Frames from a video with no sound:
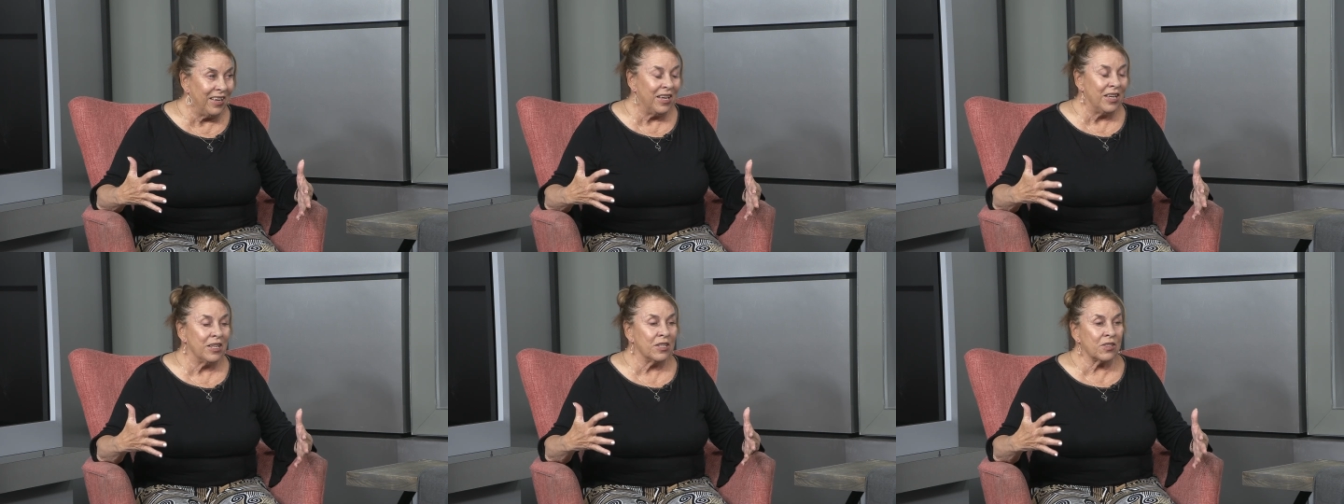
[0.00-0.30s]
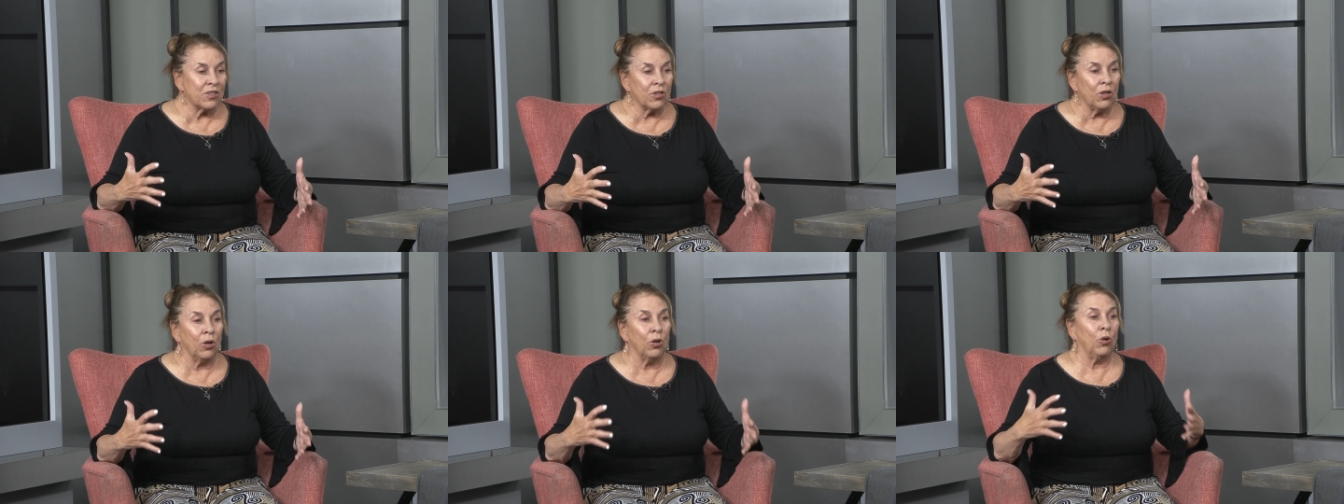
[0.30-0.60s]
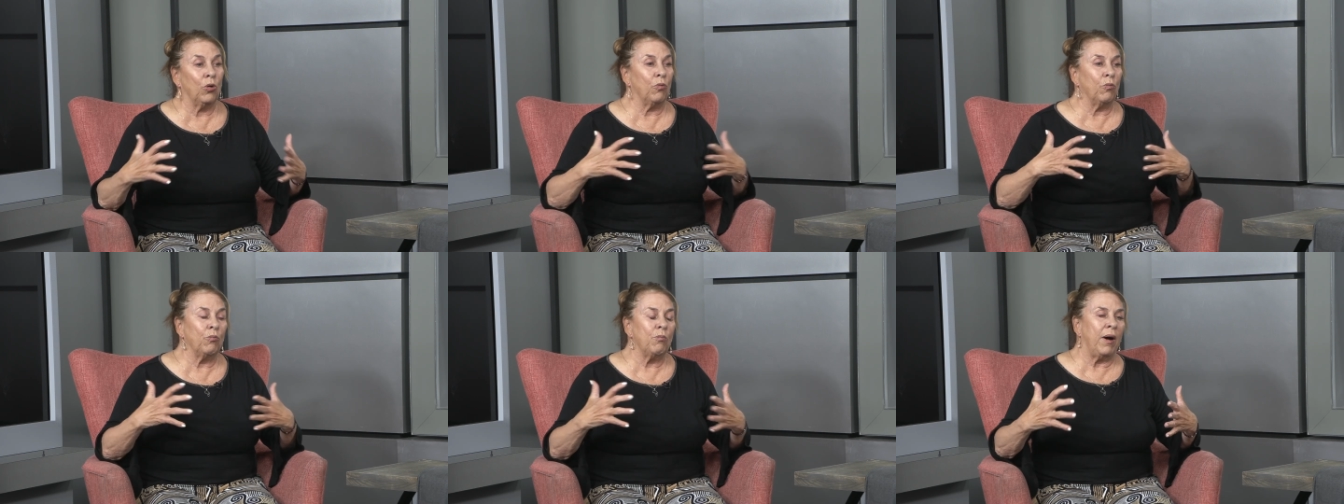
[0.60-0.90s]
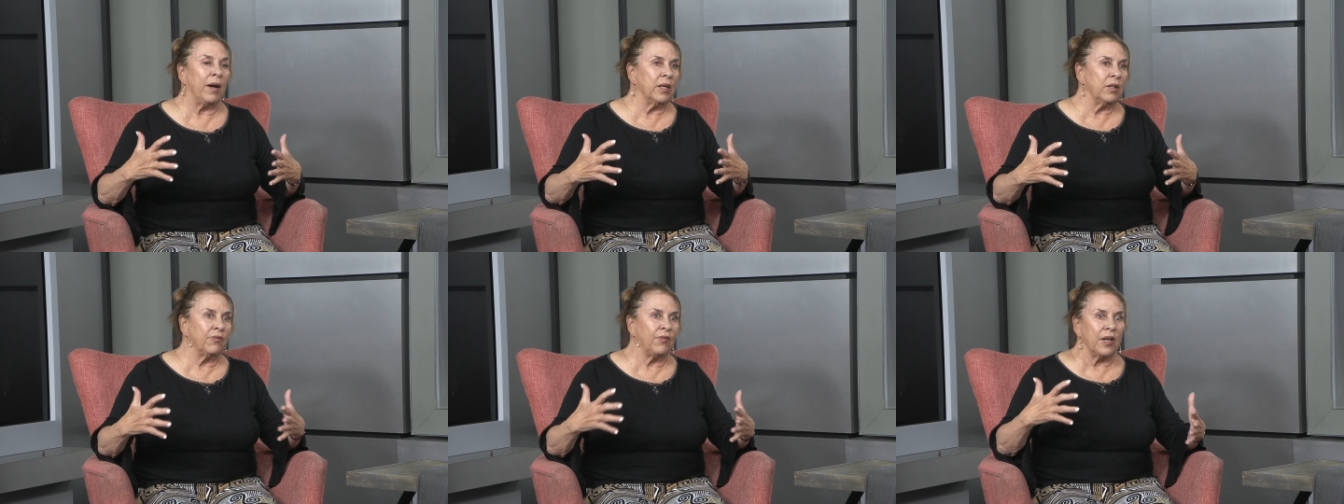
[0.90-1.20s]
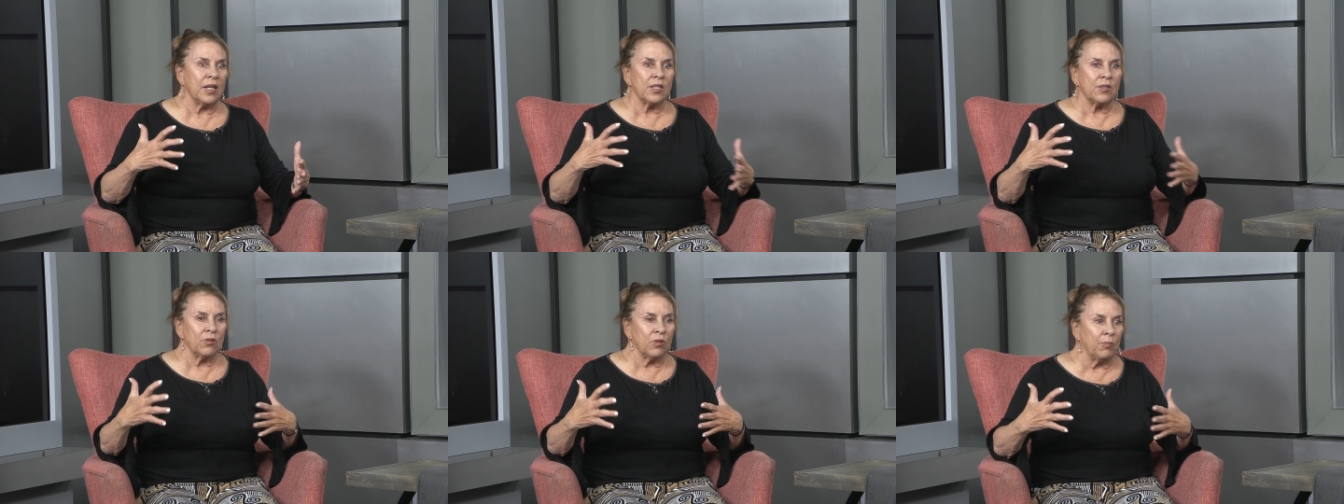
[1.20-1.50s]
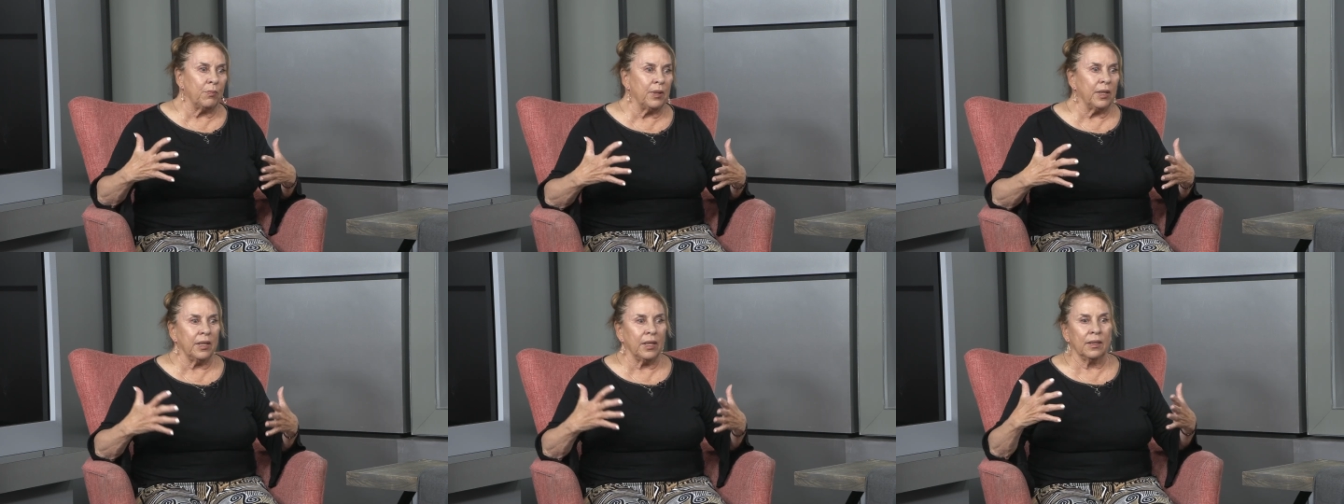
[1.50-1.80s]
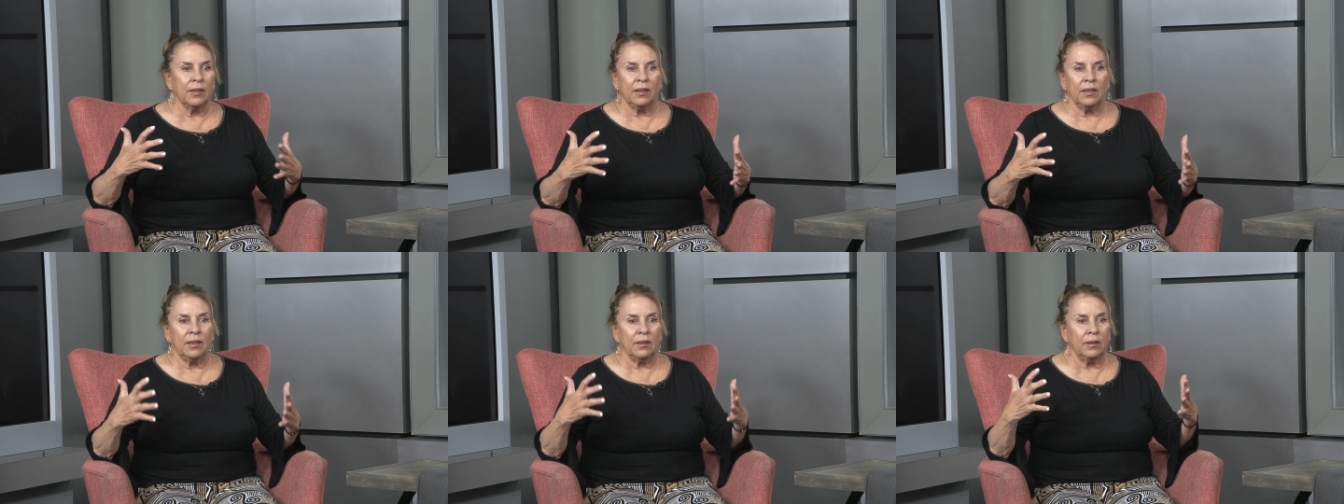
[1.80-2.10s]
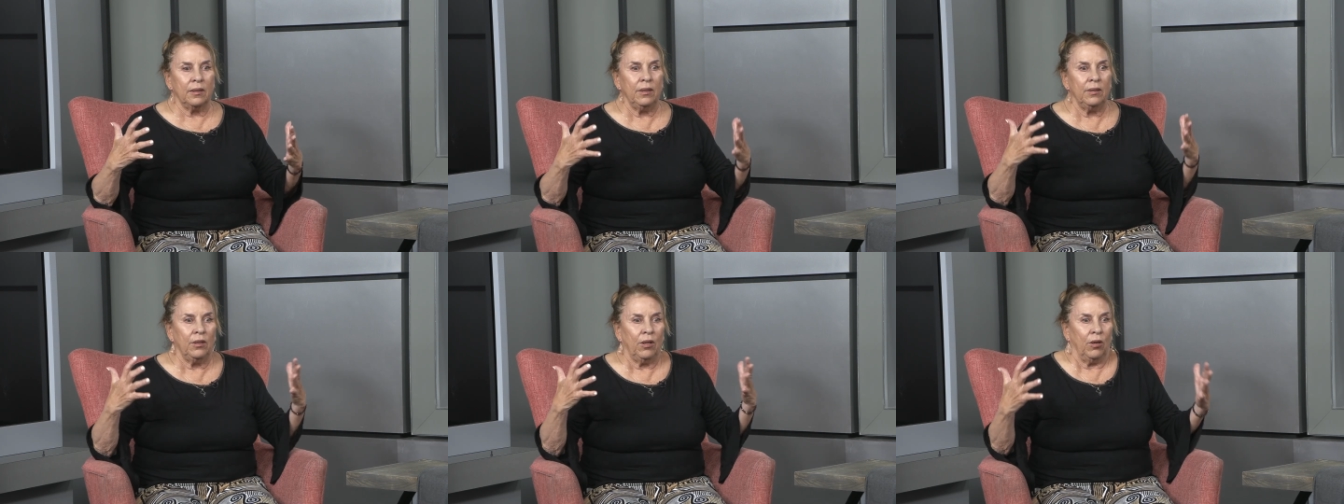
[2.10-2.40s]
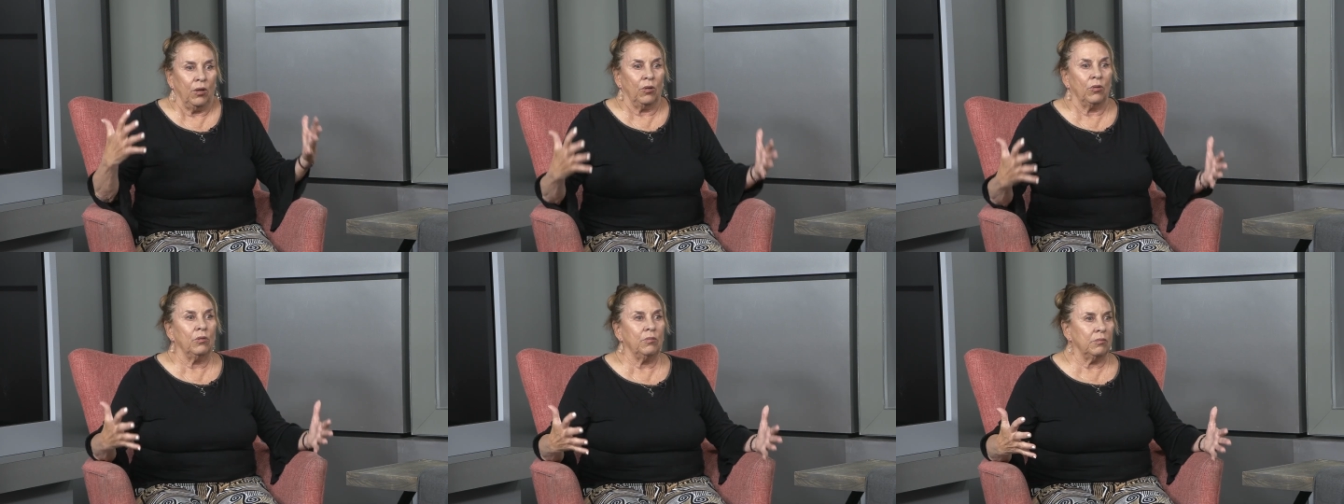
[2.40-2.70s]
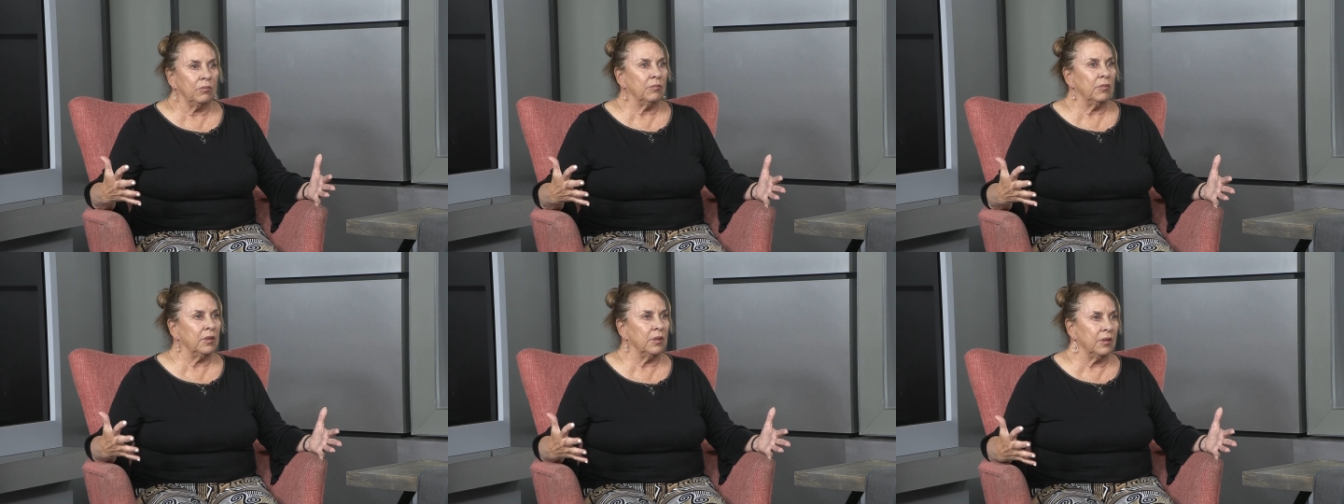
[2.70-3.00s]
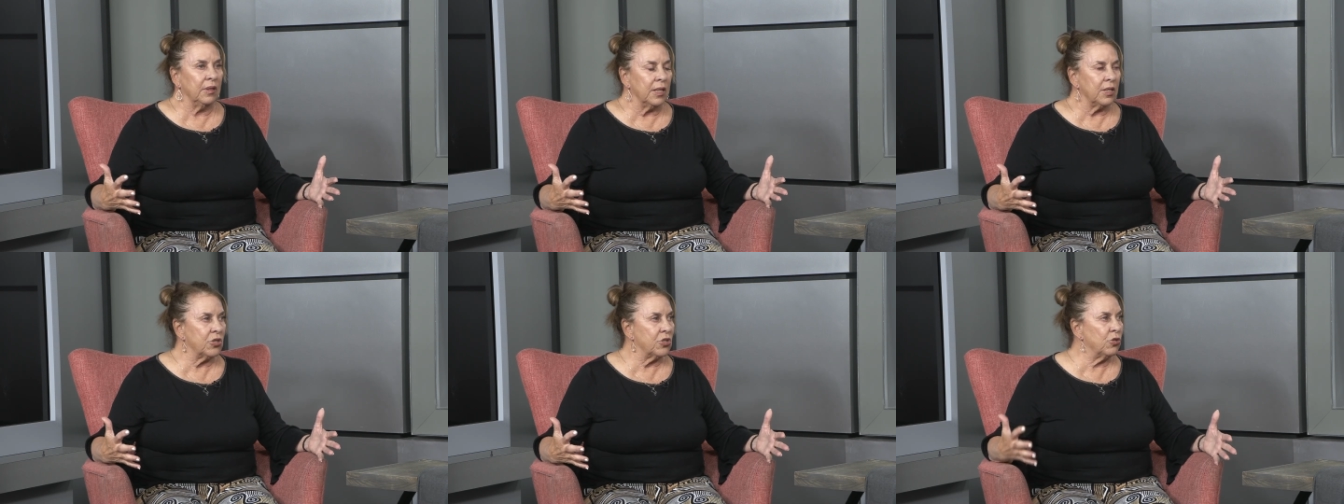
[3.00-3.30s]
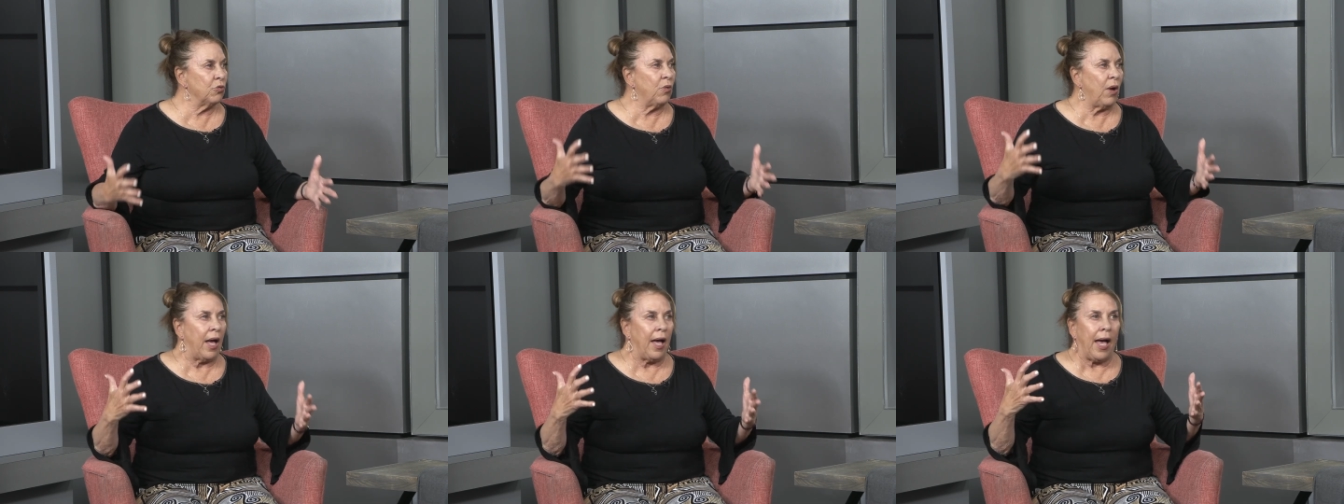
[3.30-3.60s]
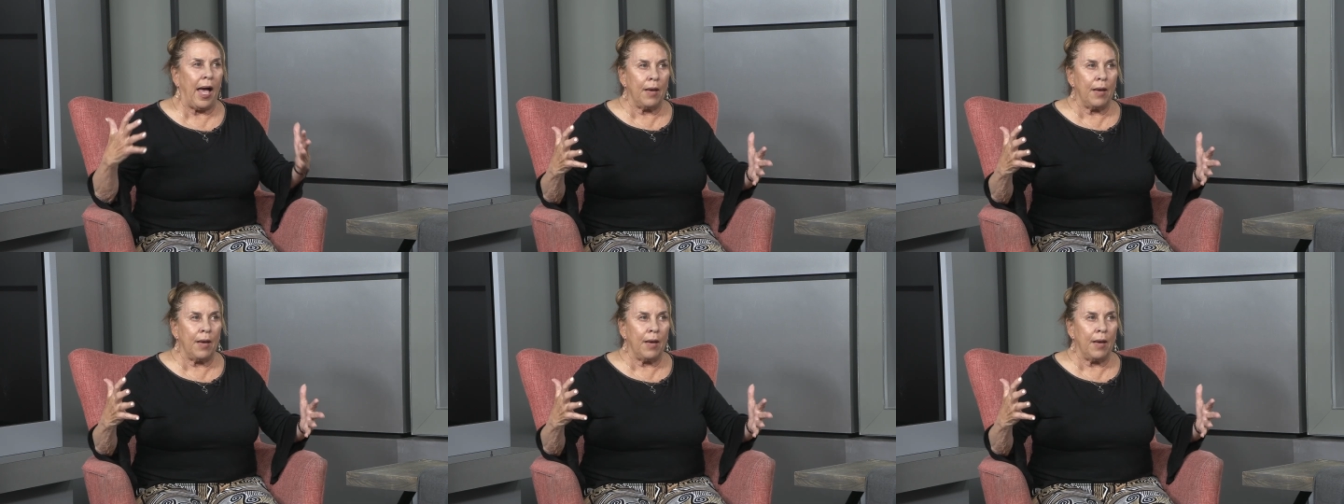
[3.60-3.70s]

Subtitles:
So my advice would be, unless you